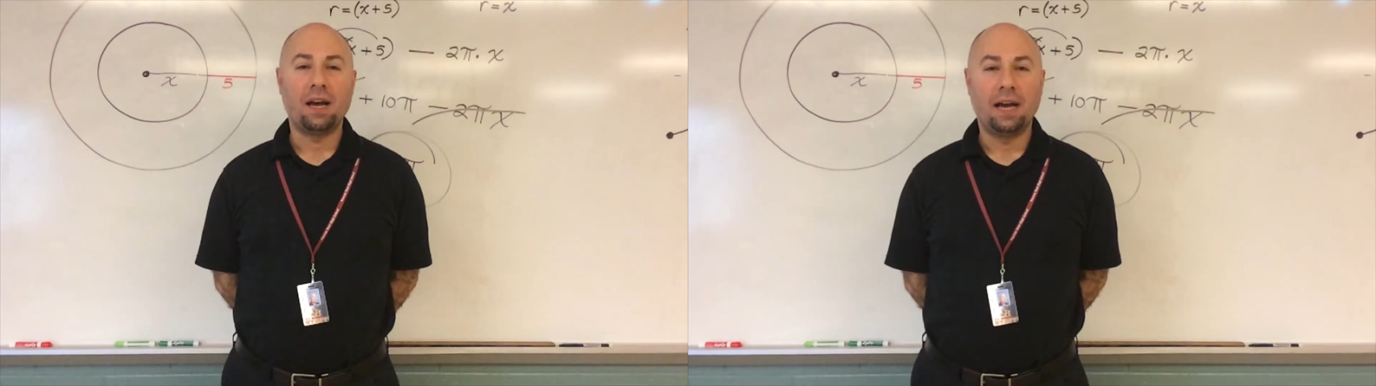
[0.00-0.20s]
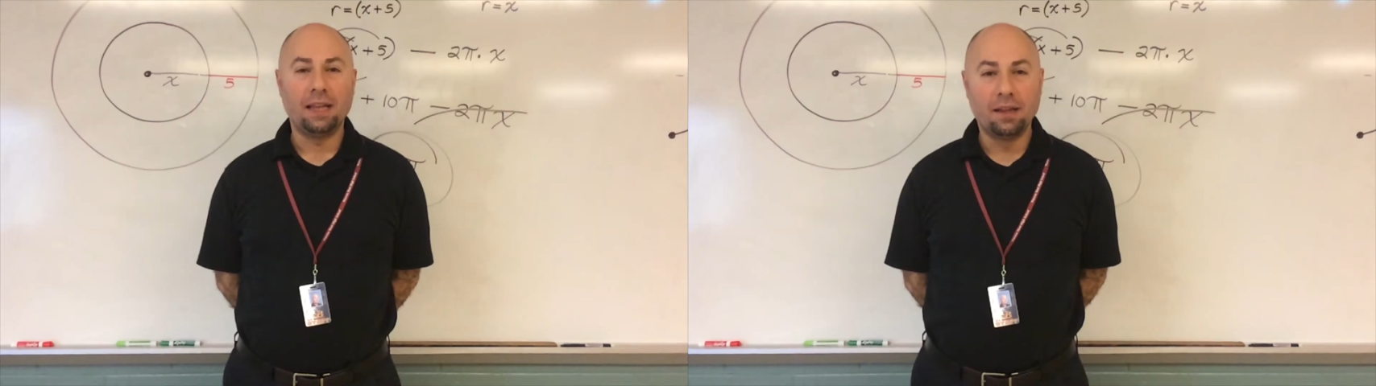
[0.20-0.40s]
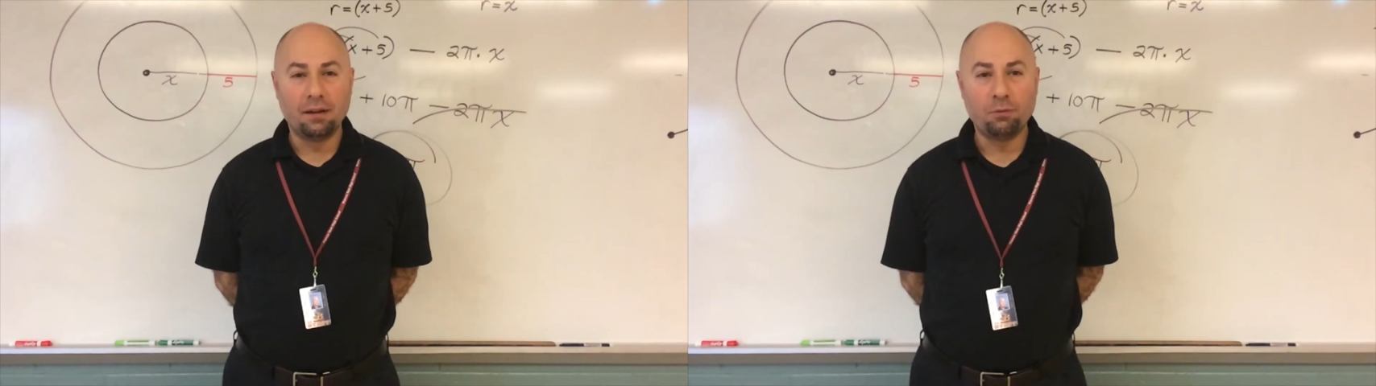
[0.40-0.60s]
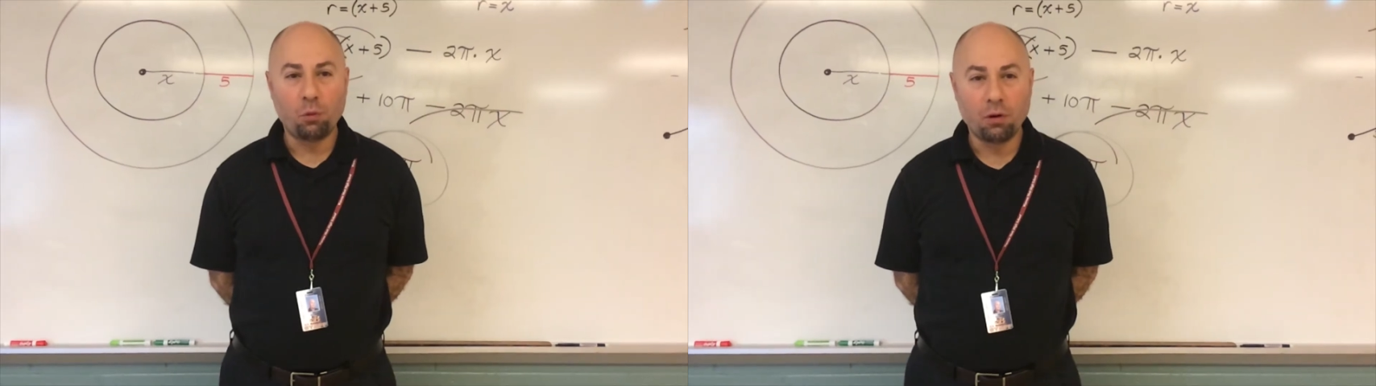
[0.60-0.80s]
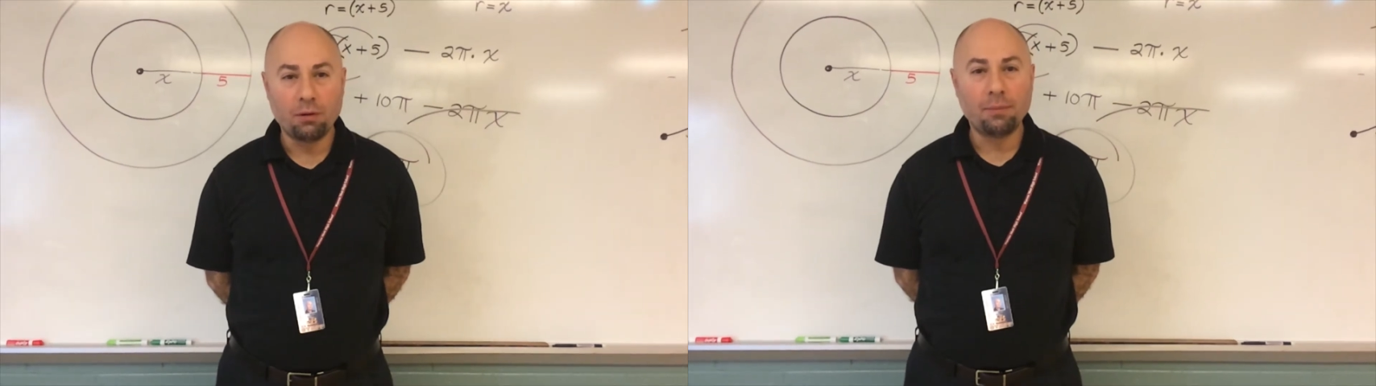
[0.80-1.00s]
I love
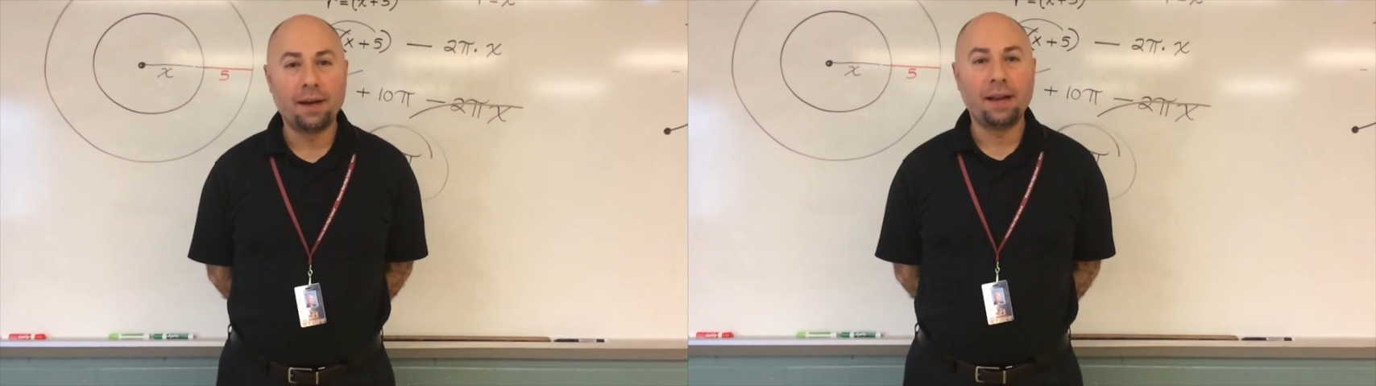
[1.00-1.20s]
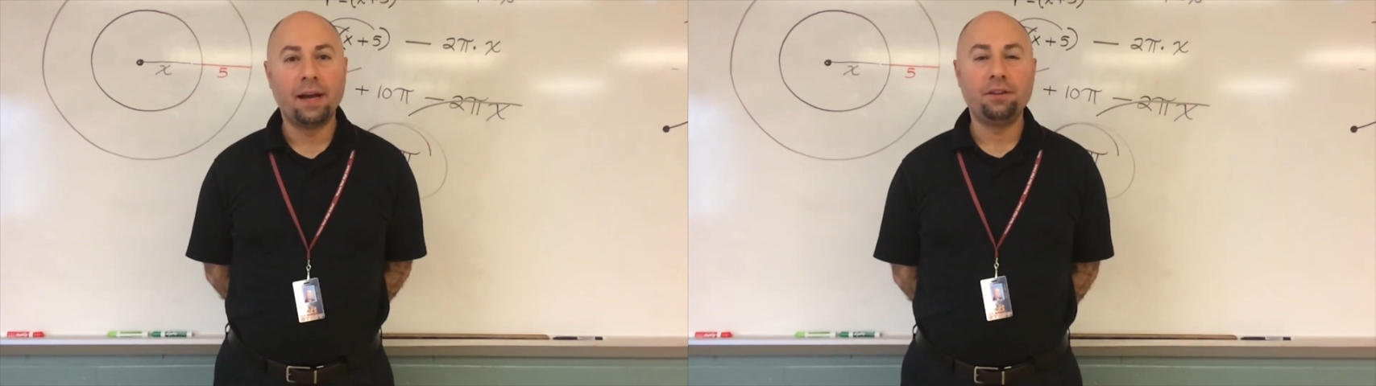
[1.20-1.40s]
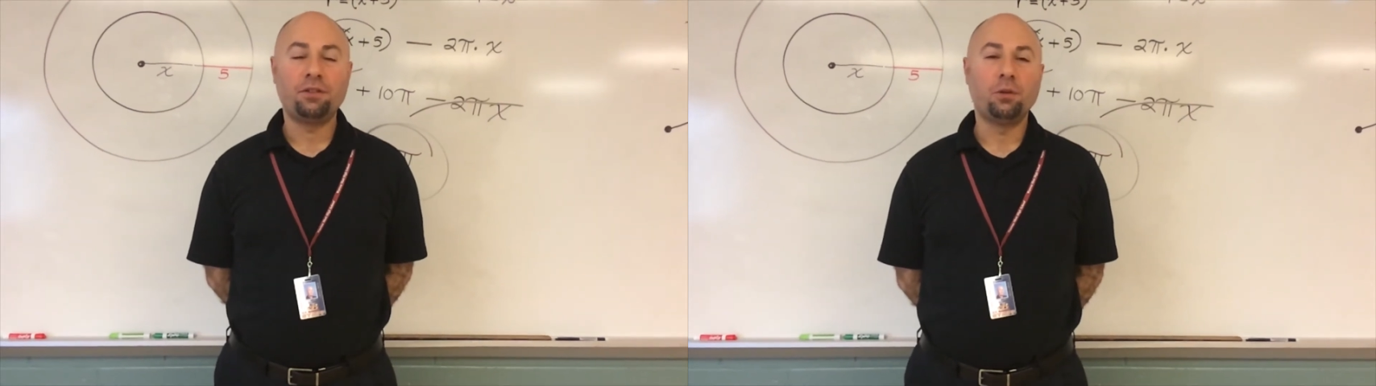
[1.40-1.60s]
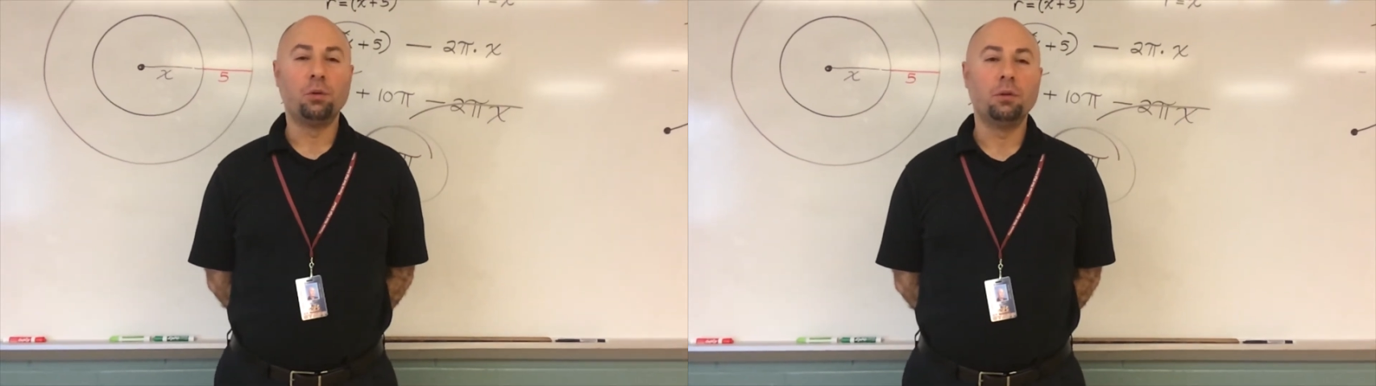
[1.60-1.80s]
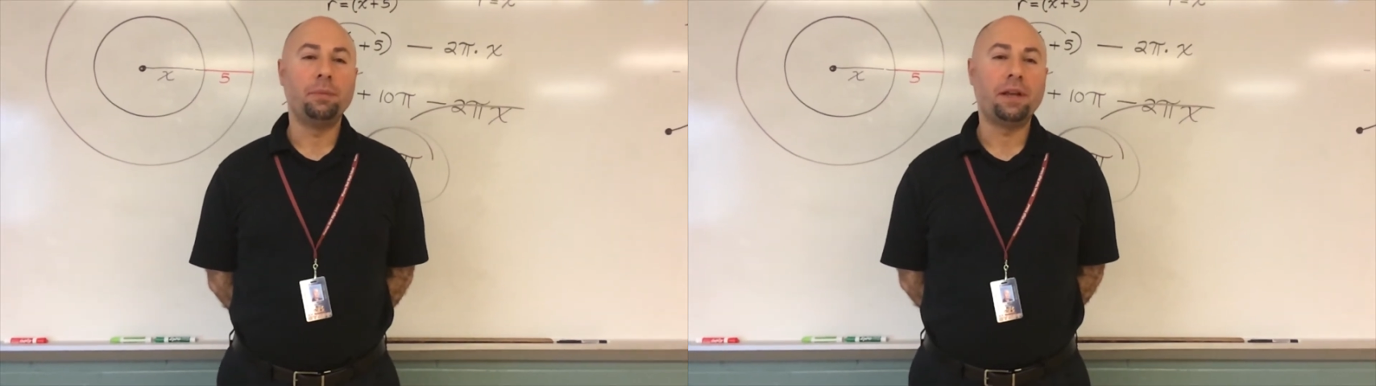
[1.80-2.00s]
Warren High
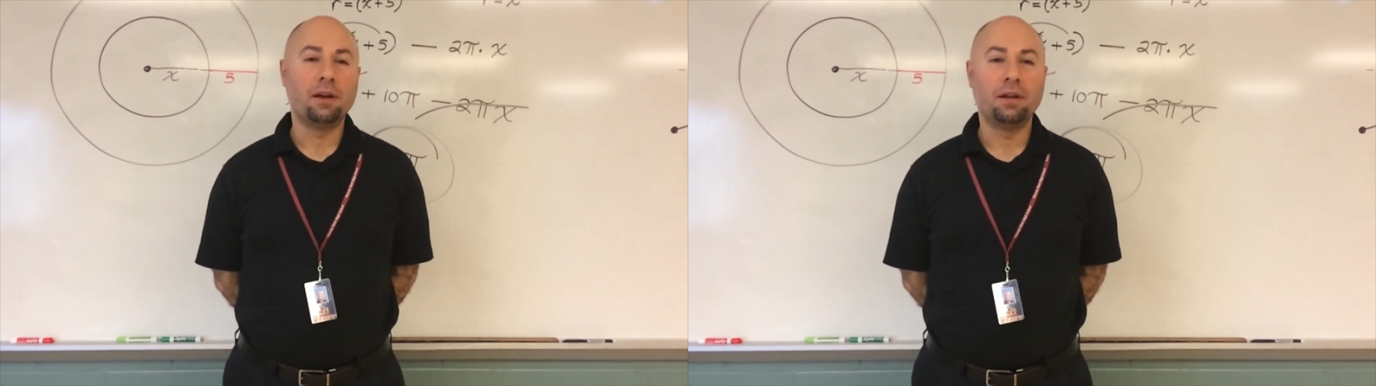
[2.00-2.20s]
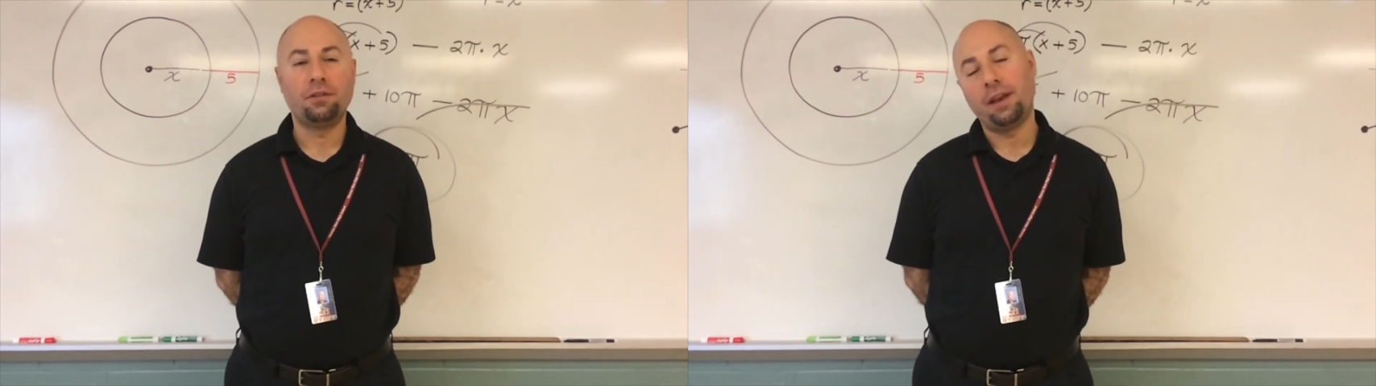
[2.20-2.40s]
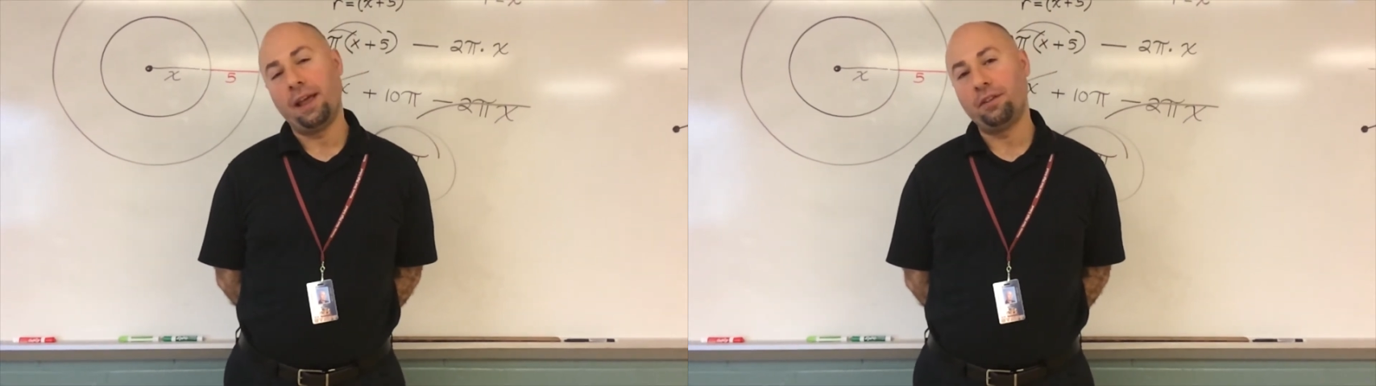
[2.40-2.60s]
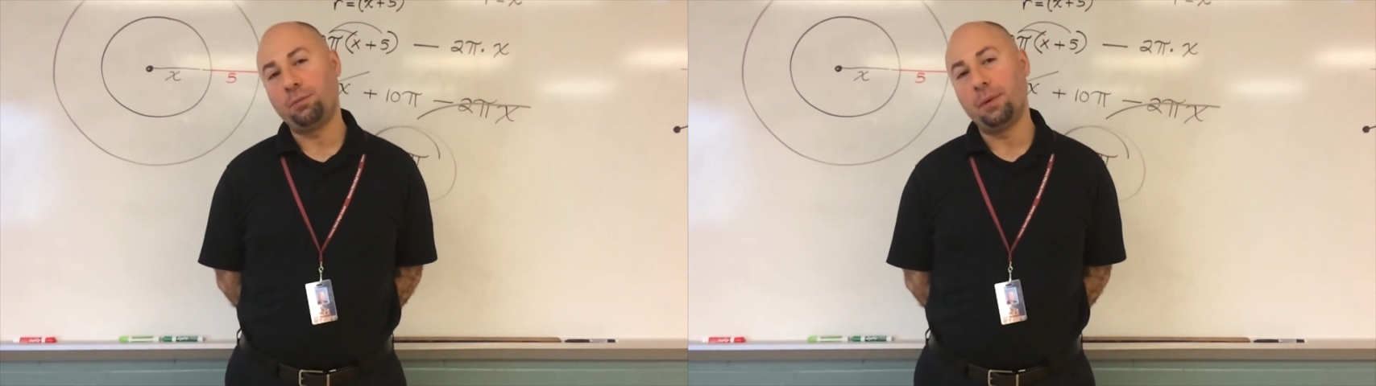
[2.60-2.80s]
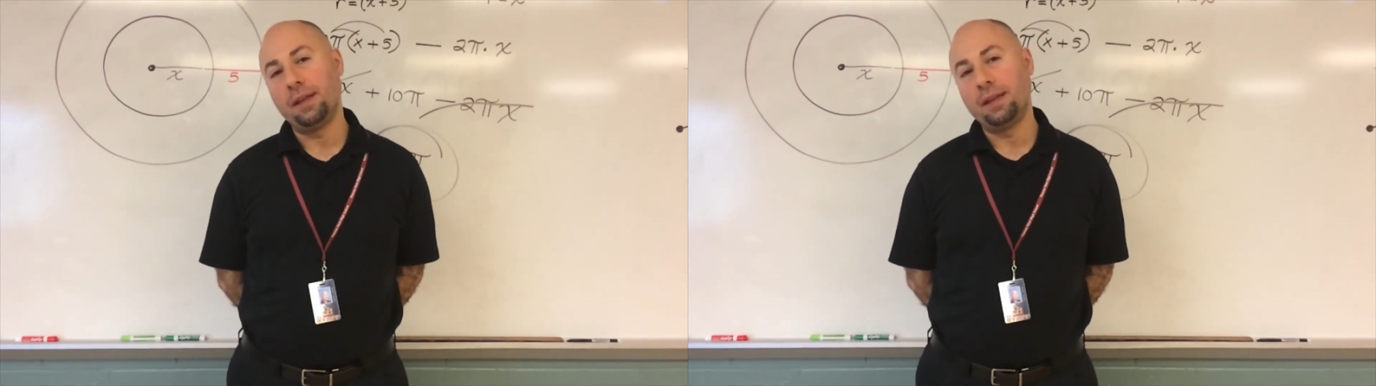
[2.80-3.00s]
School because it has
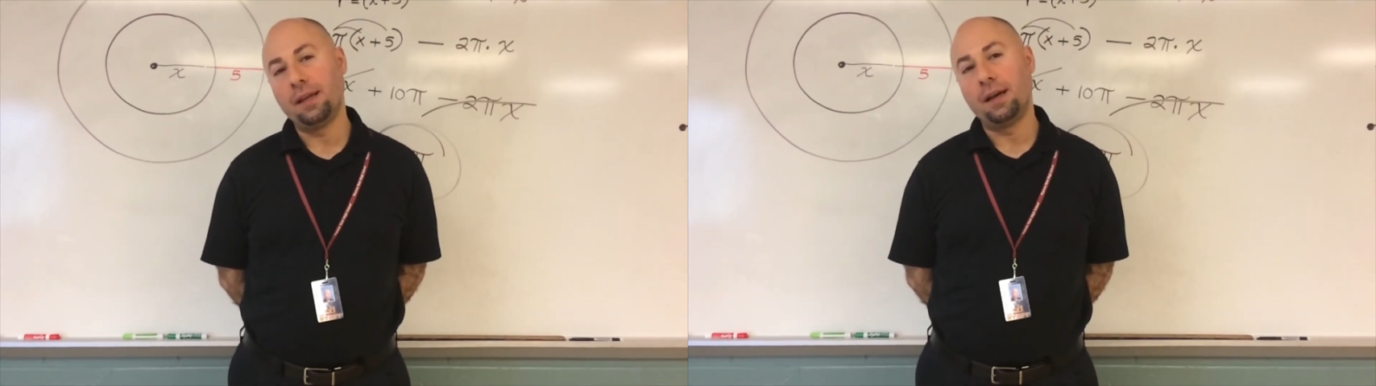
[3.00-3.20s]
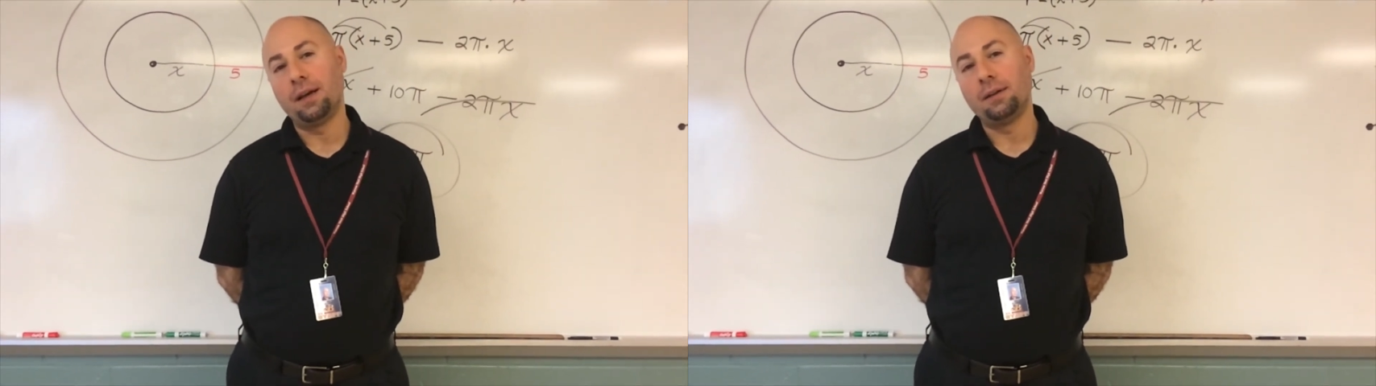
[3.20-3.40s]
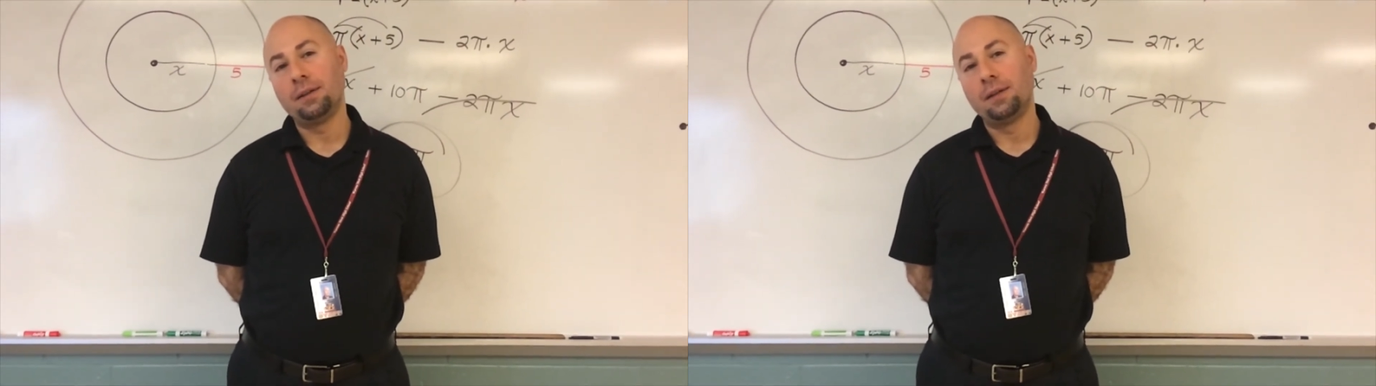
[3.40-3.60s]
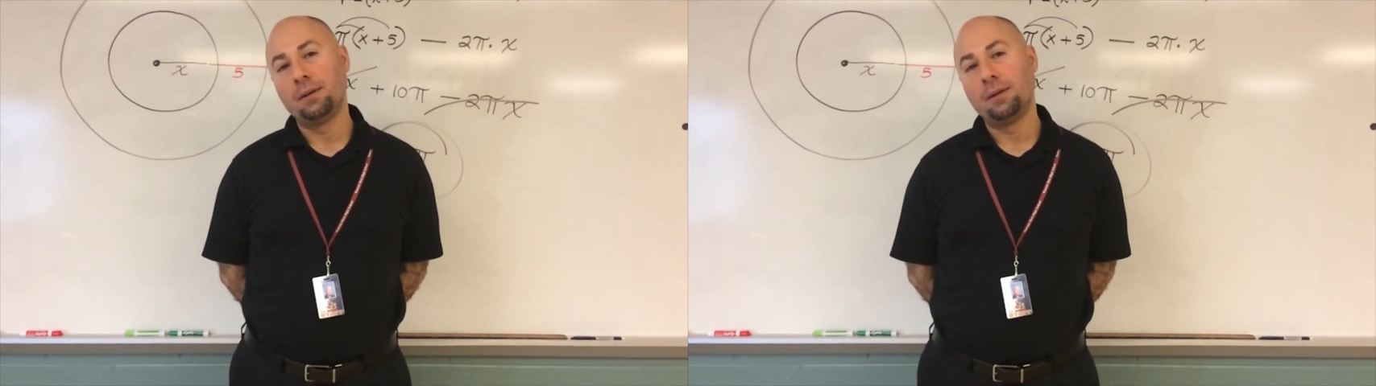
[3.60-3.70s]
been uh,